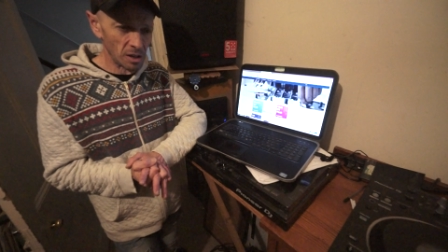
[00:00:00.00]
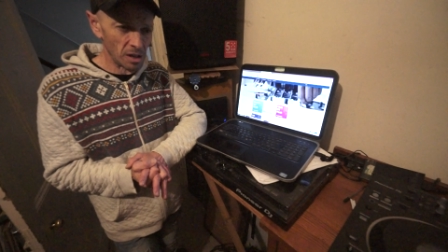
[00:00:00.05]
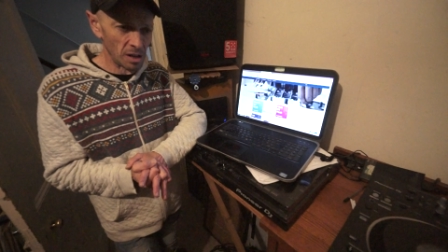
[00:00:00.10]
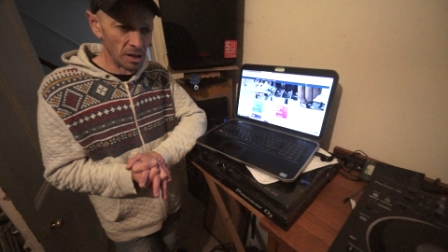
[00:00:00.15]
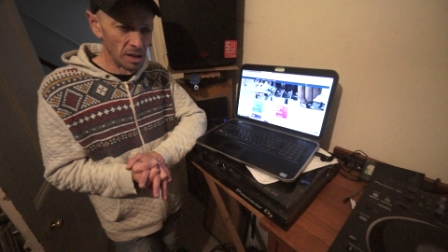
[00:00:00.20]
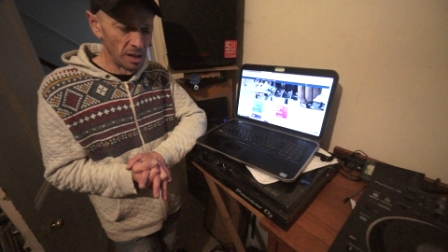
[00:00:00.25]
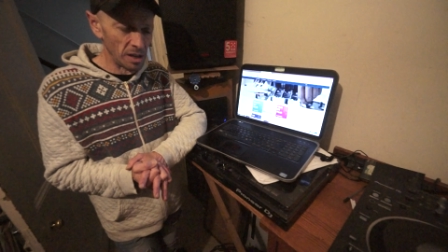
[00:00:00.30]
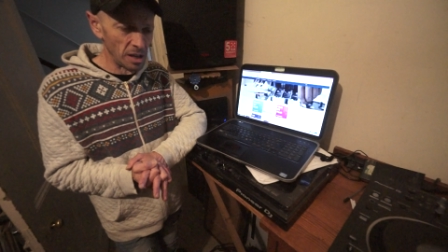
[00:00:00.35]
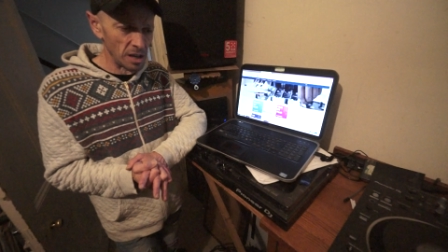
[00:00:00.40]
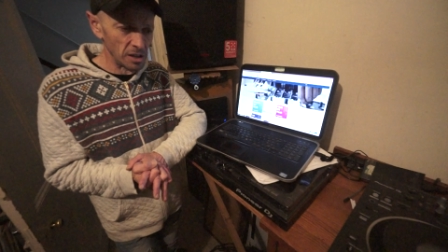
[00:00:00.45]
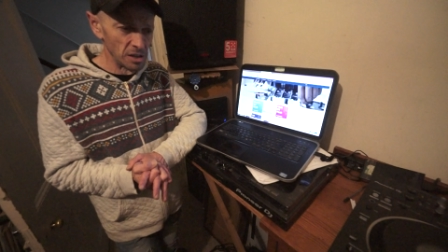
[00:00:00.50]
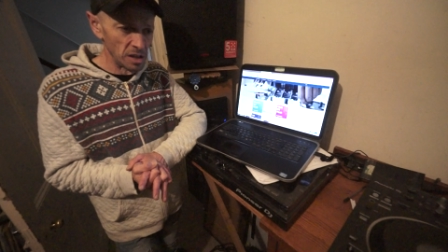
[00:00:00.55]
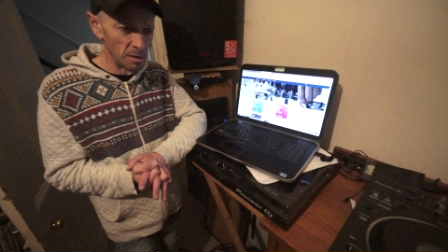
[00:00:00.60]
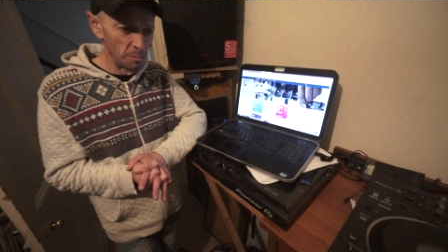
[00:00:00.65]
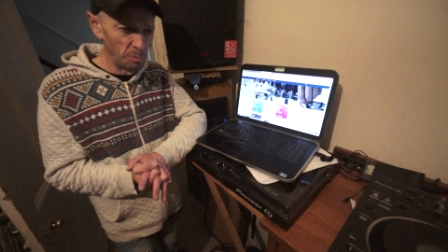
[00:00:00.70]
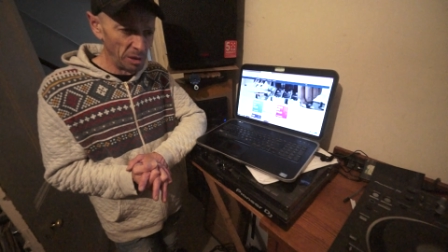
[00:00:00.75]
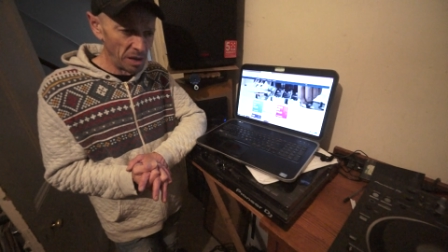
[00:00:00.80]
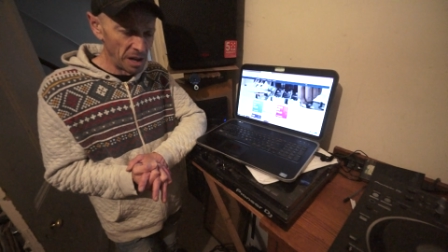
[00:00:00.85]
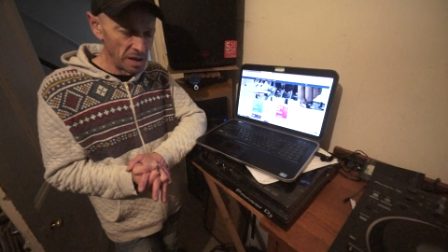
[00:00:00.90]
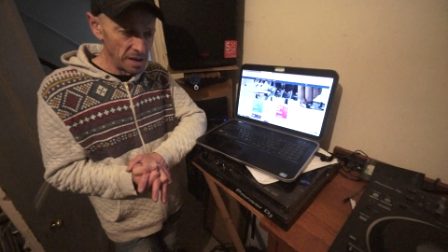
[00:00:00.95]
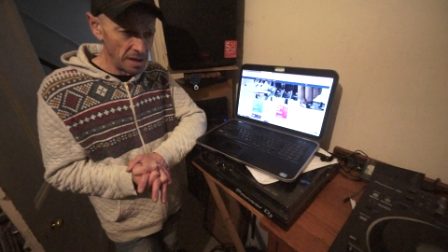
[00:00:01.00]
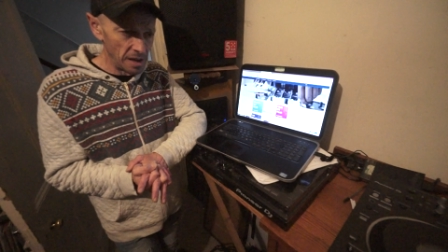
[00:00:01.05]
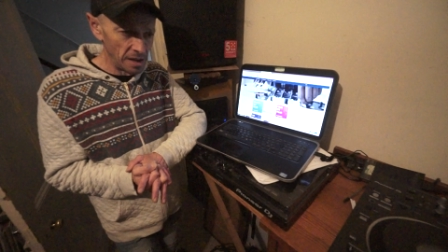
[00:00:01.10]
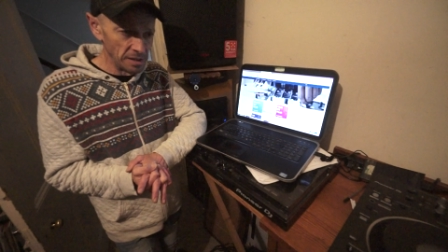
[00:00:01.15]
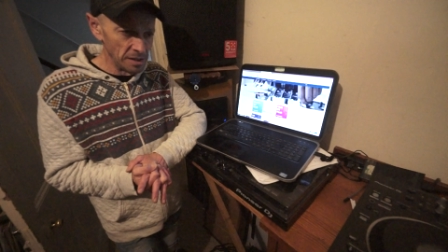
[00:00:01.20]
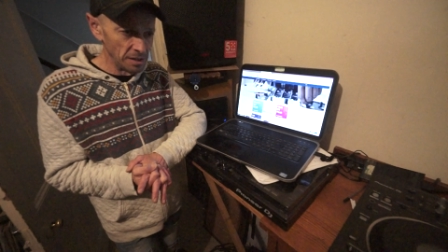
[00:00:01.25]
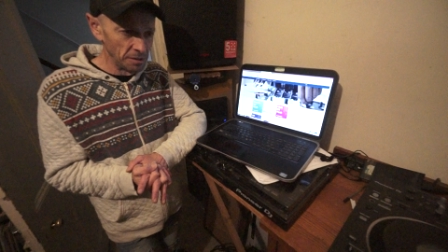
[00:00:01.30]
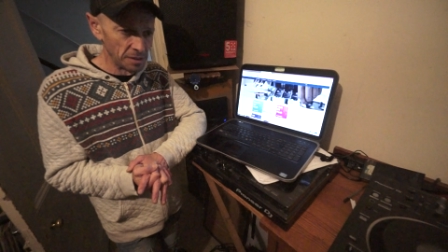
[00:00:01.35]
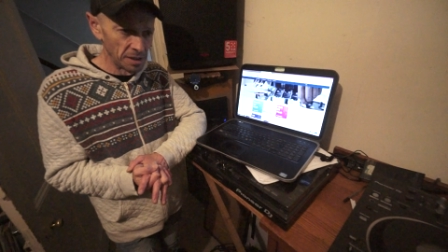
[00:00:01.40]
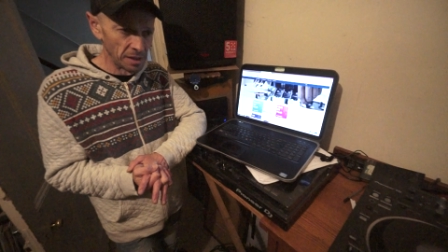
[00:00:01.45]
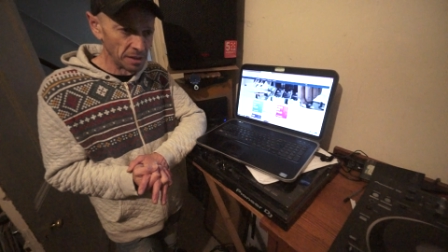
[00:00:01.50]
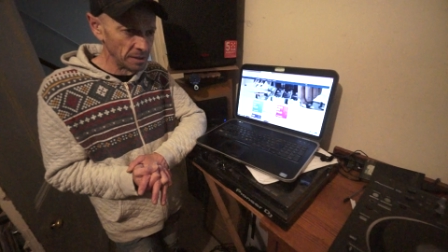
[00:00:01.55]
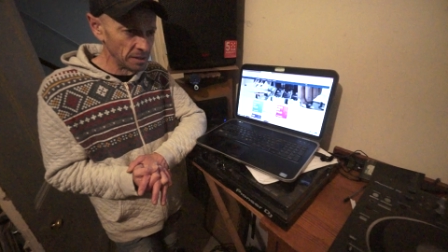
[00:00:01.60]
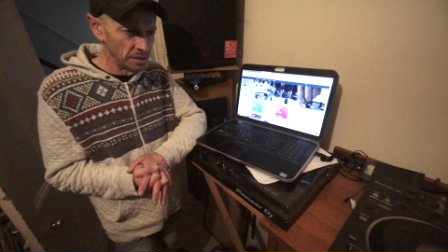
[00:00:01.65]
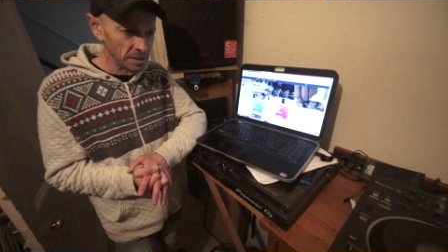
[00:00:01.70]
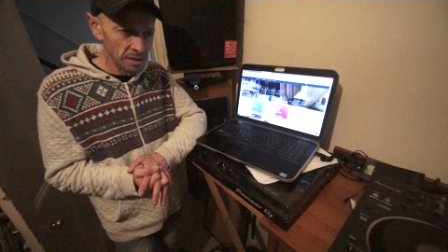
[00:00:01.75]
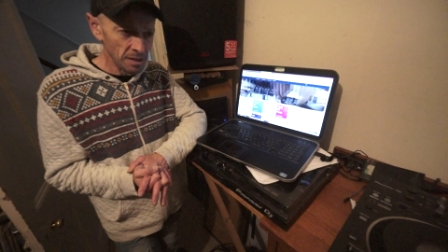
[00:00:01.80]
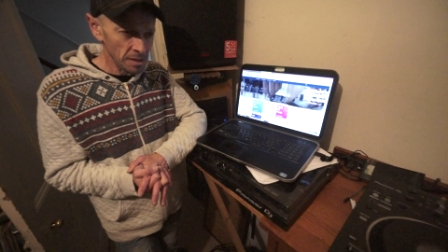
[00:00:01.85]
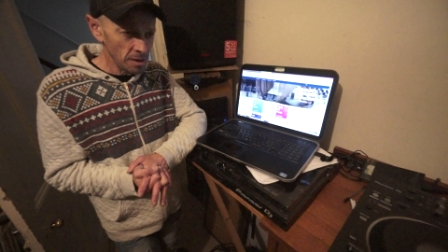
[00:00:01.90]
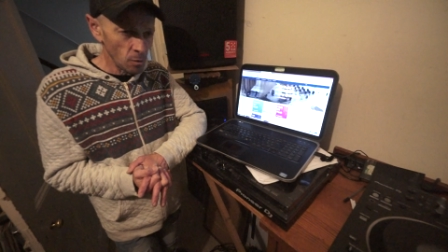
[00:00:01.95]
Uh, and you play it and you think,
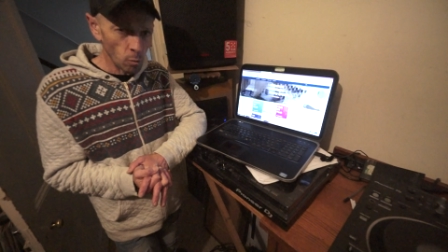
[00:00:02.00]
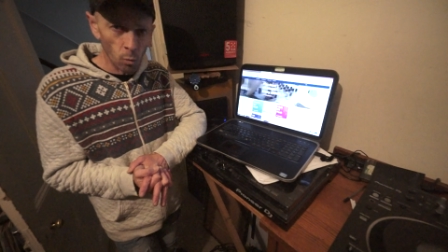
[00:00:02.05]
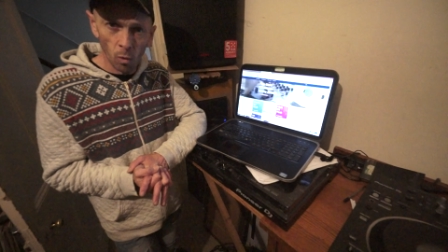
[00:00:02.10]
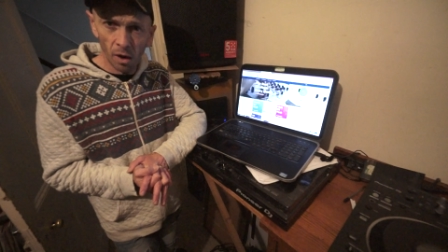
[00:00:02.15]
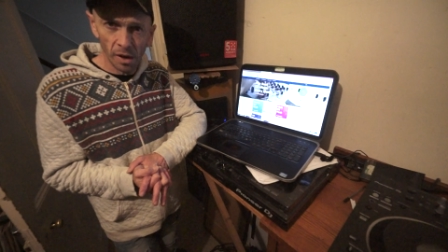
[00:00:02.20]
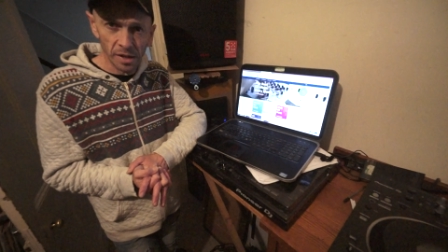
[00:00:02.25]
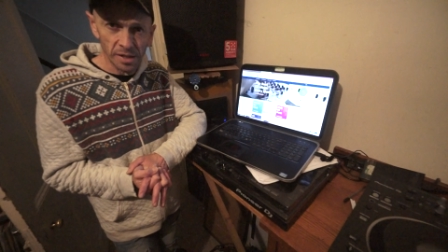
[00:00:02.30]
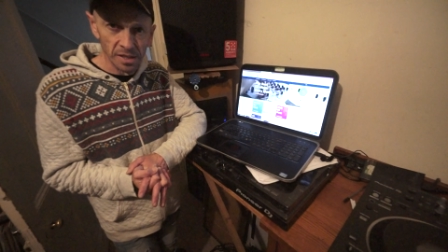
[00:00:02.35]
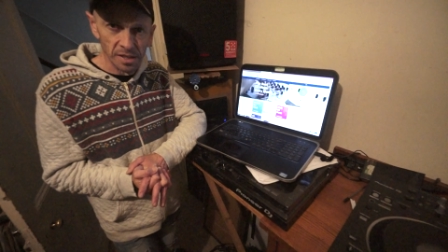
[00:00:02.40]
why